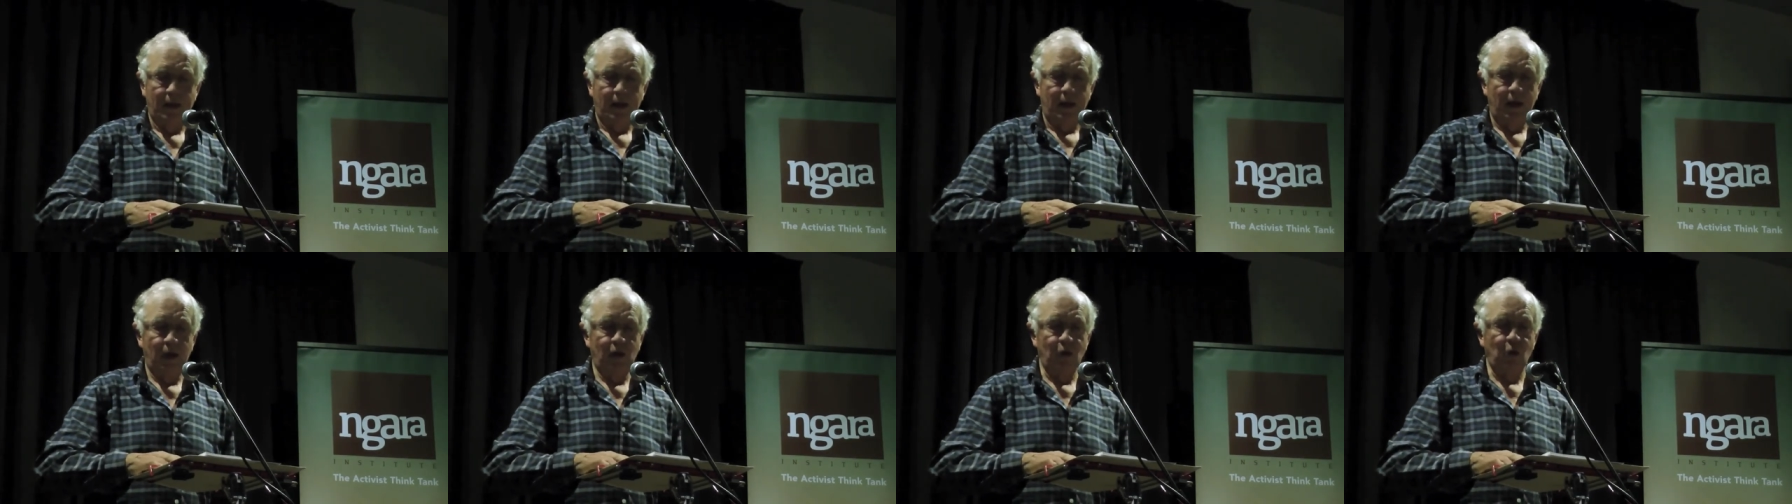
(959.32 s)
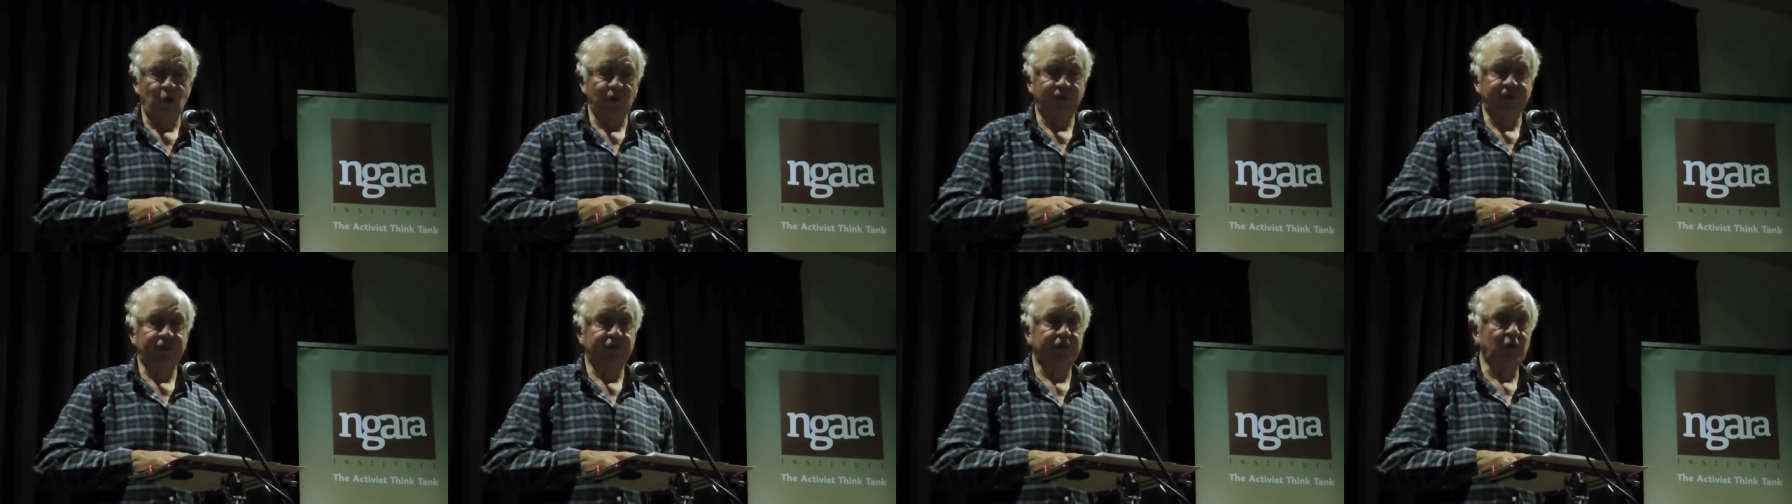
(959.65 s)
And of
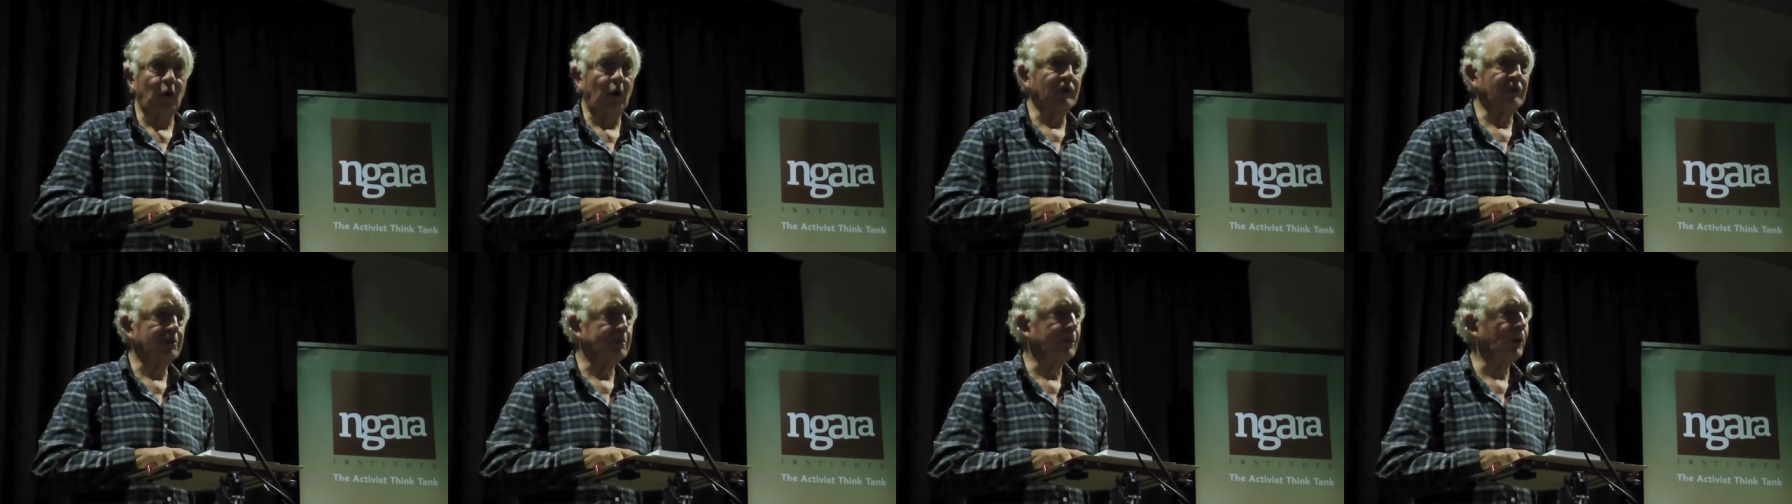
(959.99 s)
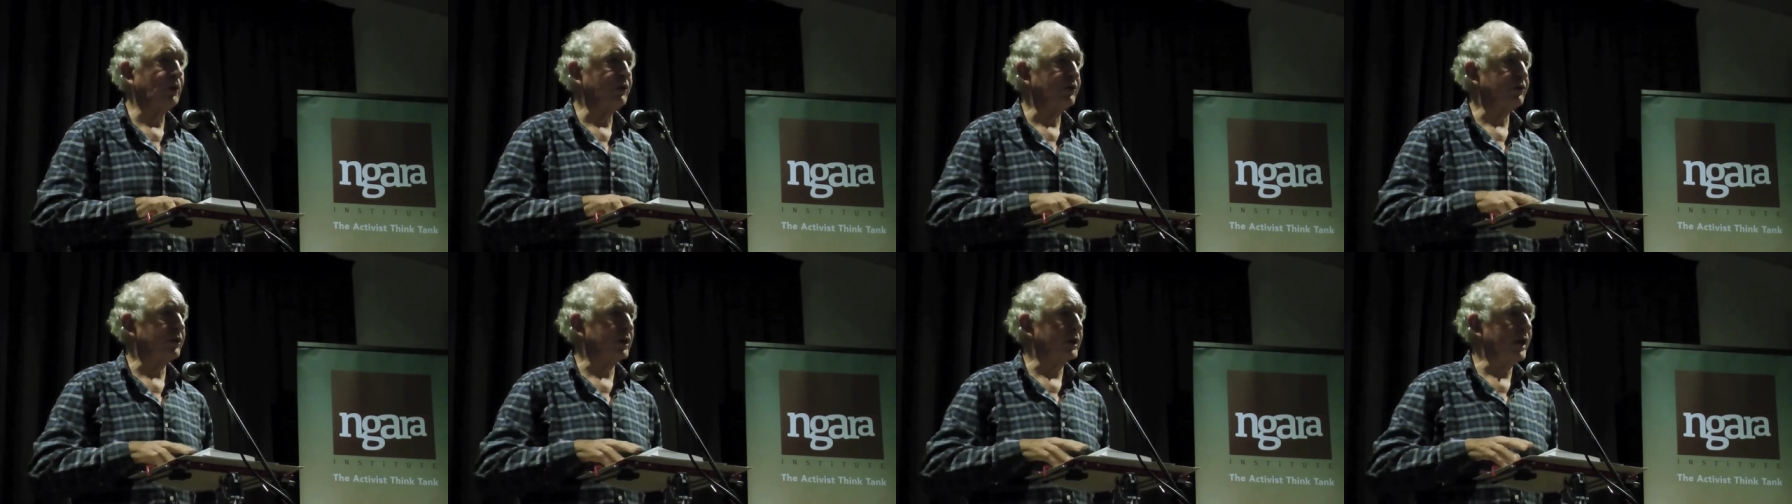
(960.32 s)
course, George
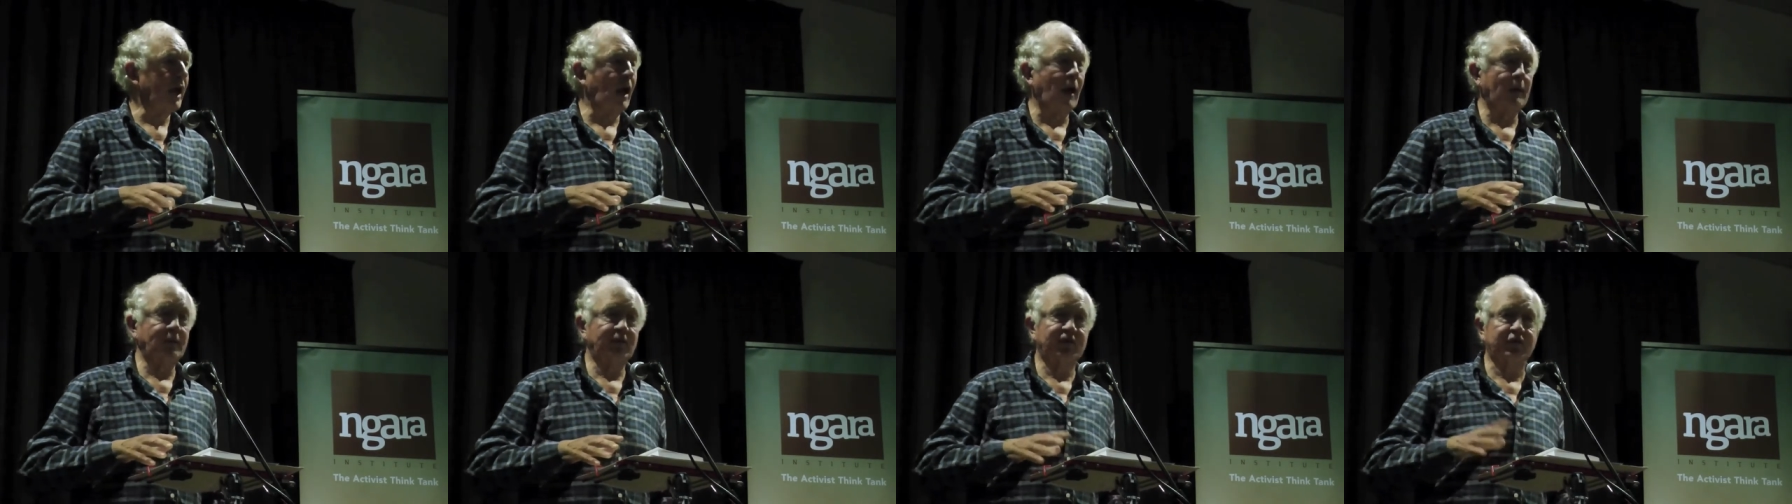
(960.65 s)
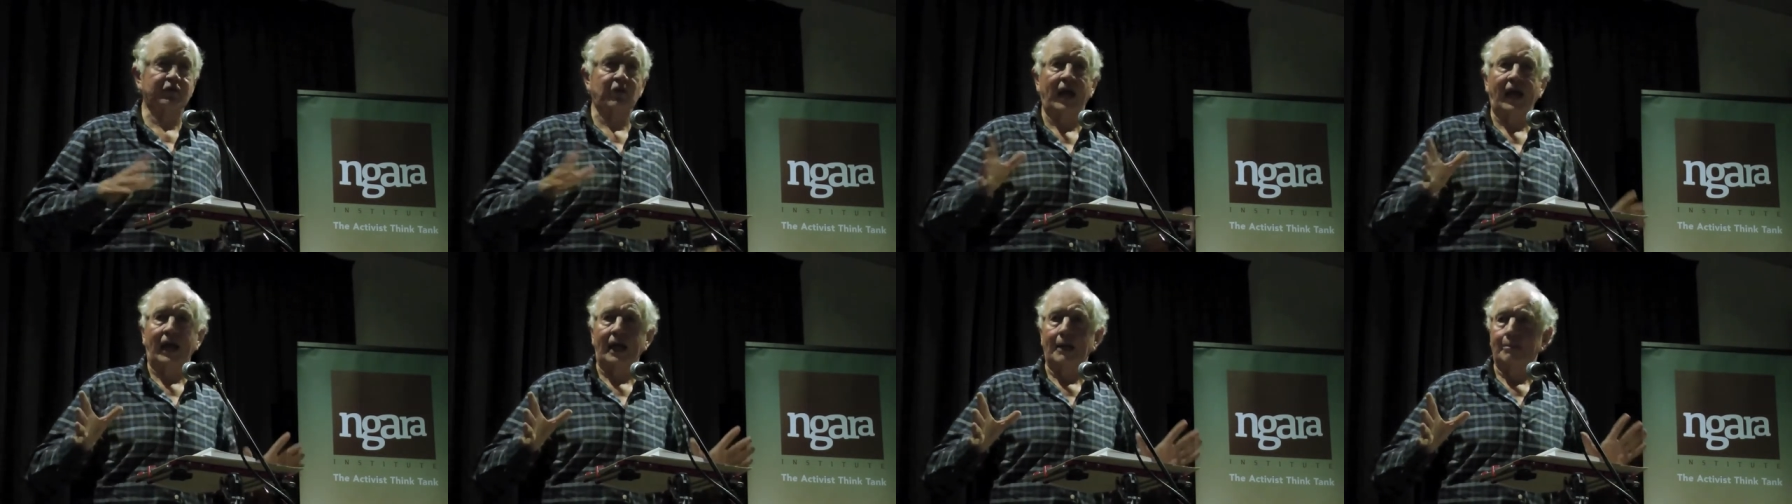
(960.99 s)
Bush, and now I'm
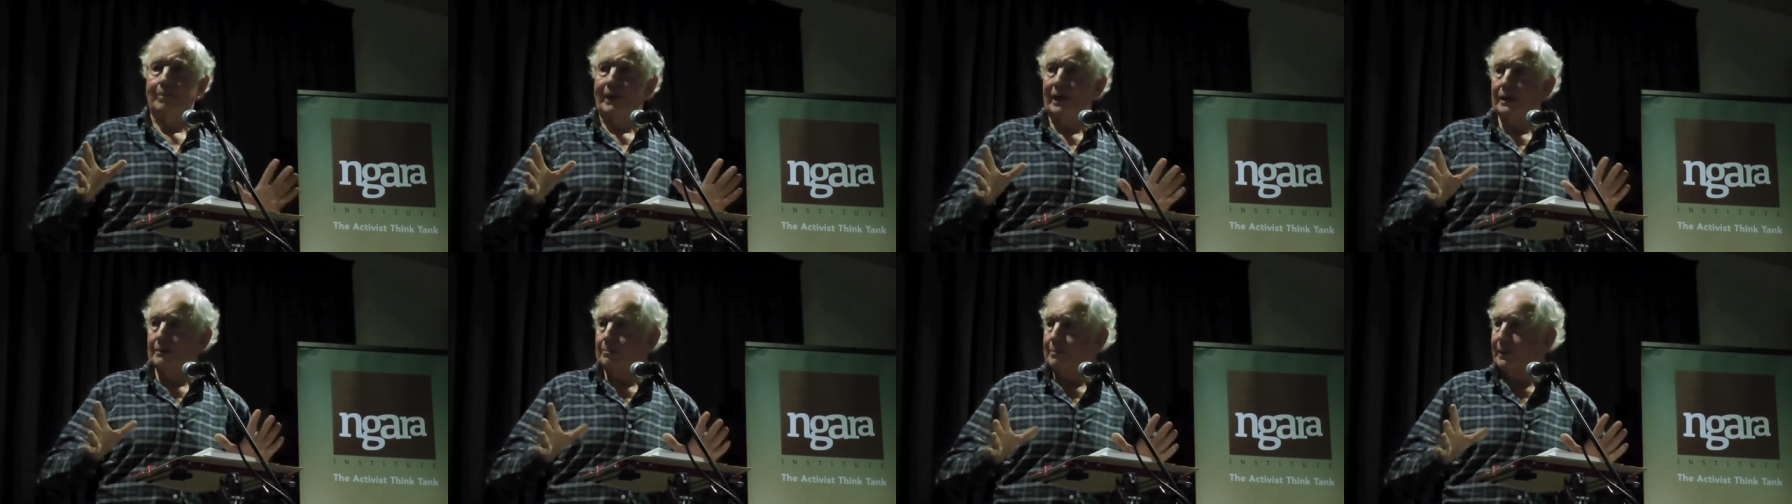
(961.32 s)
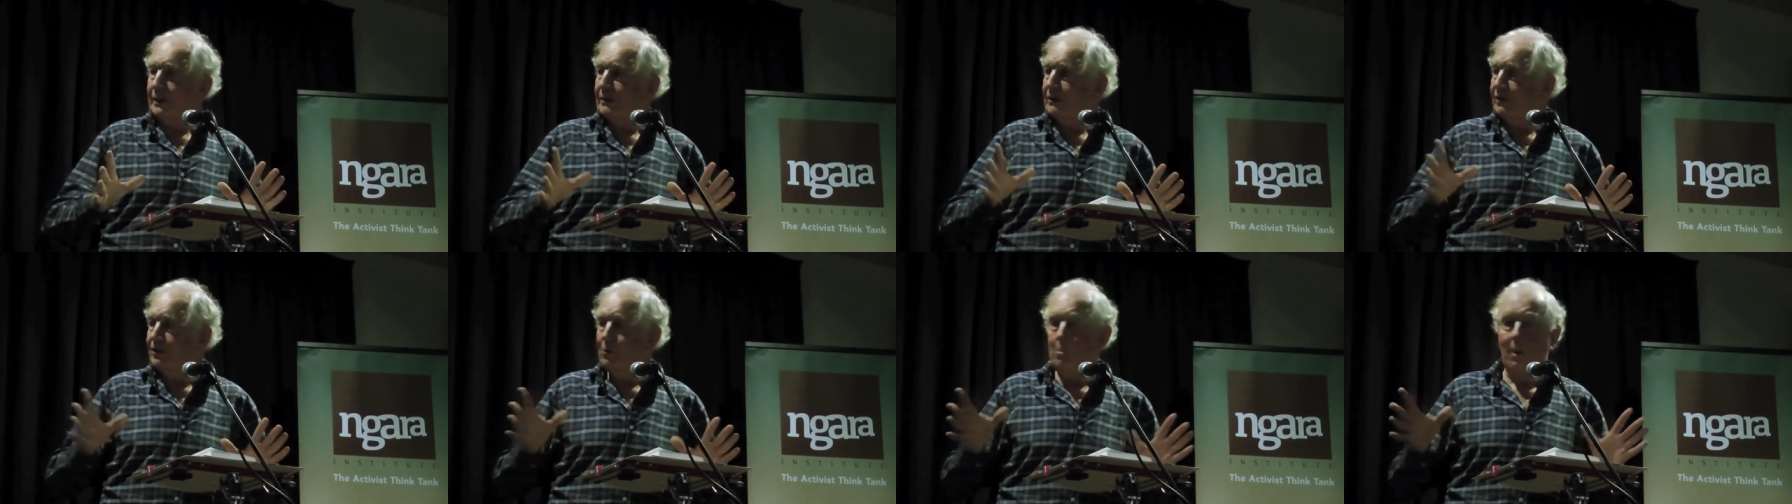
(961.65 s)
straying a bit,
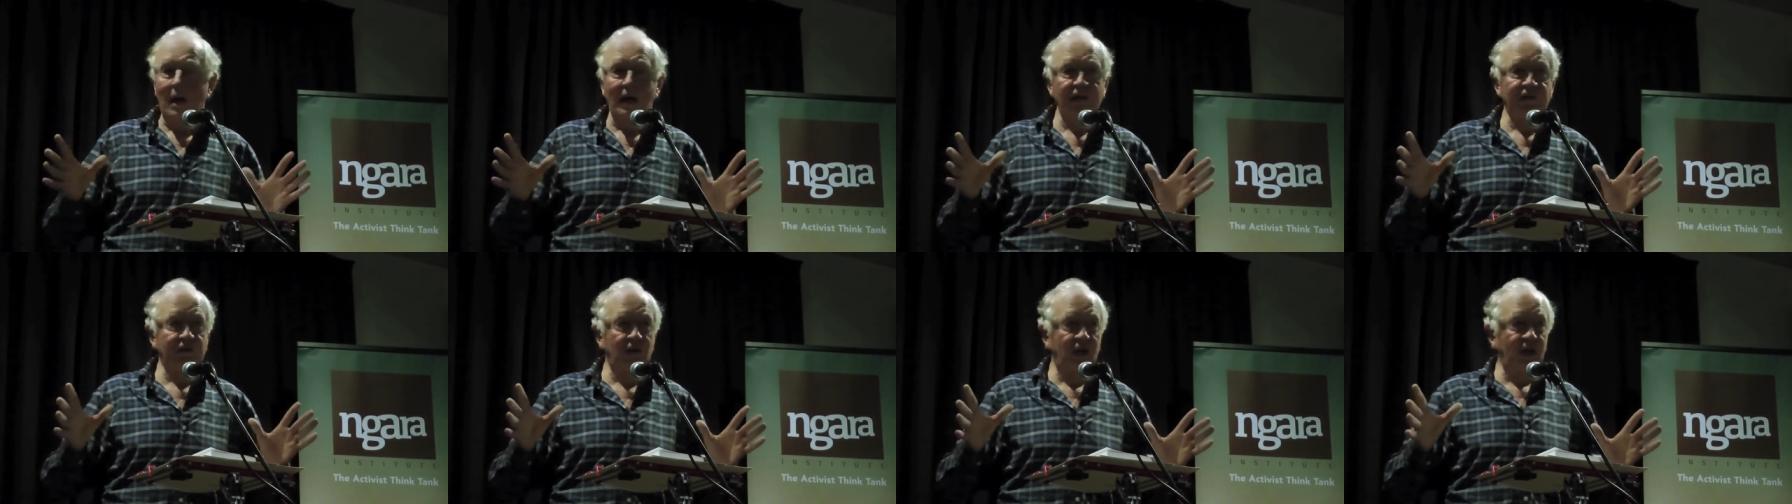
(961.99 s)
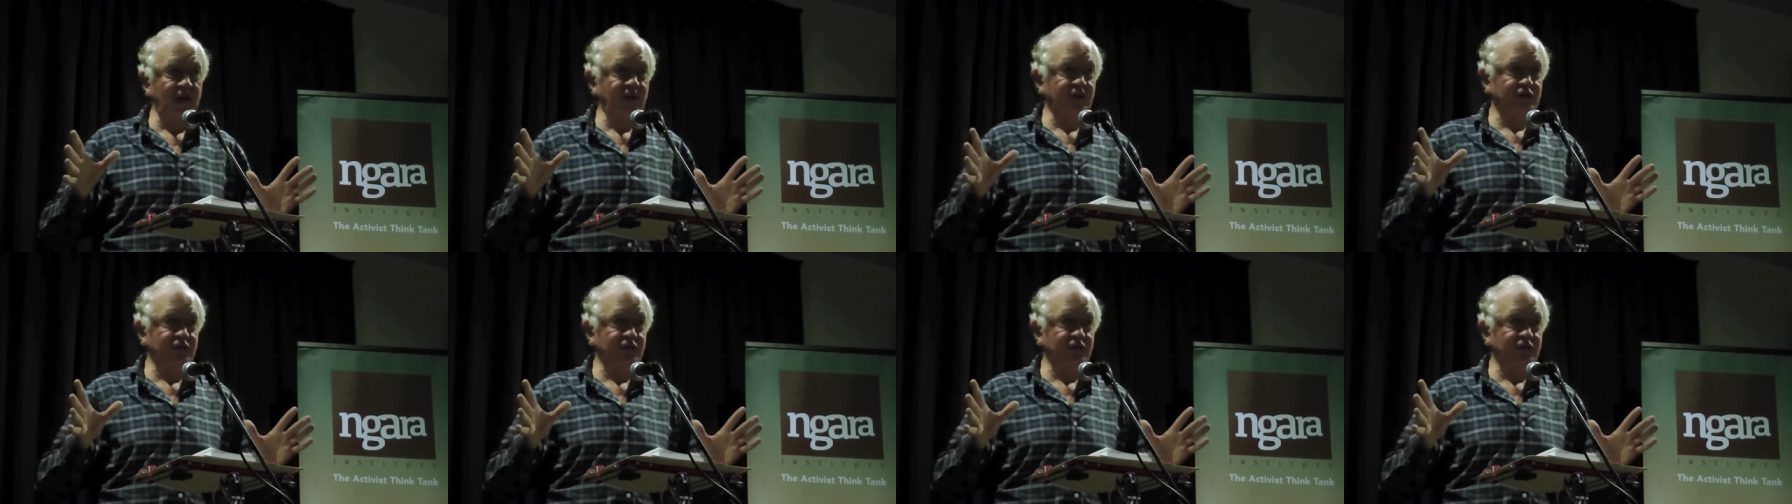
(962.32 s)
but do you mind, shall I